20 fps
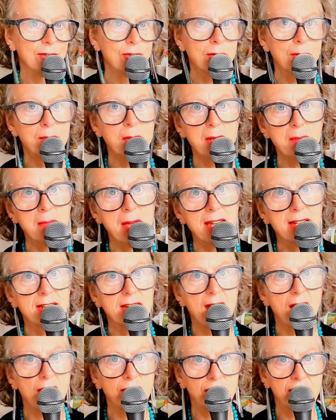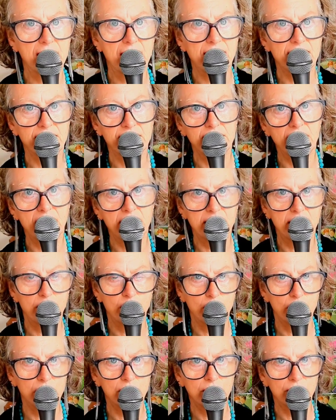could be Monday on the other side of the
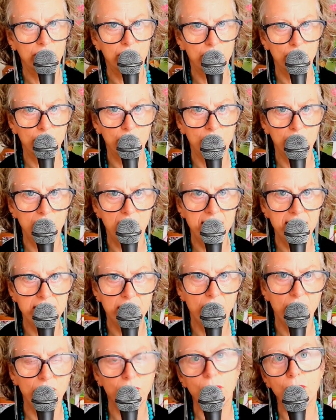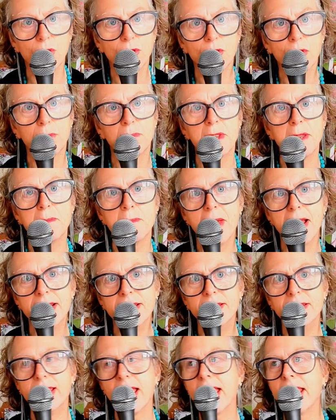world for all I know, or it could be
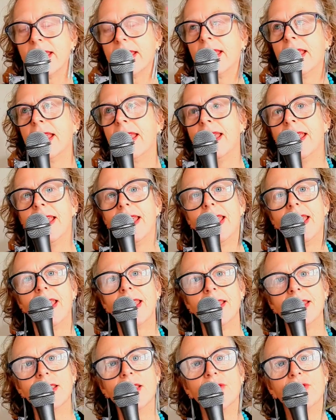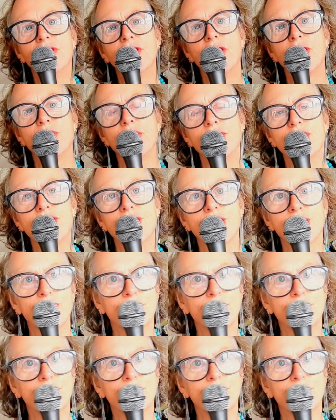Monday in the future,